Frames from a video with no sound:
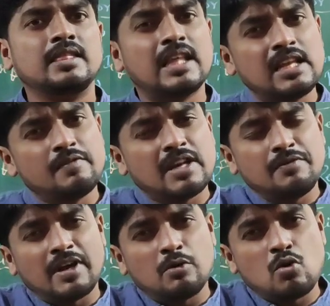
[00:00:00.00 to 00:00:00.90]
Then even
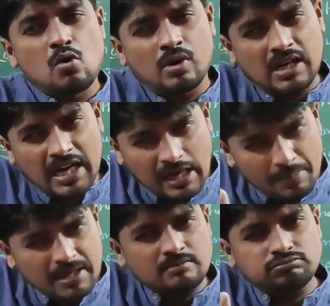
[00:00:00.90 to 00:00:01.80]
if I go a little
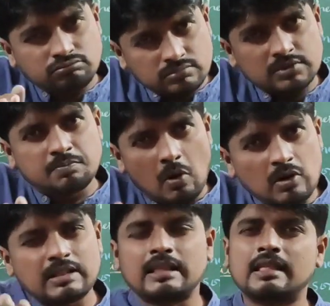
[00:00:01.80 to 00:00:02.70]
bit
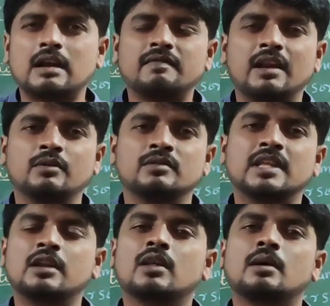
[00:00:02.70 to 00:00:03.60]
smaller than that value,
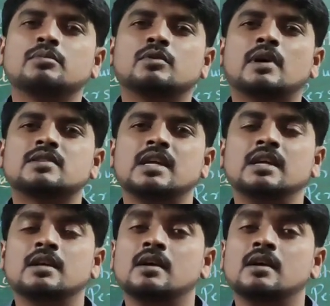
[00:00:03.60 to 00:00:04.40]
then we will come to what side?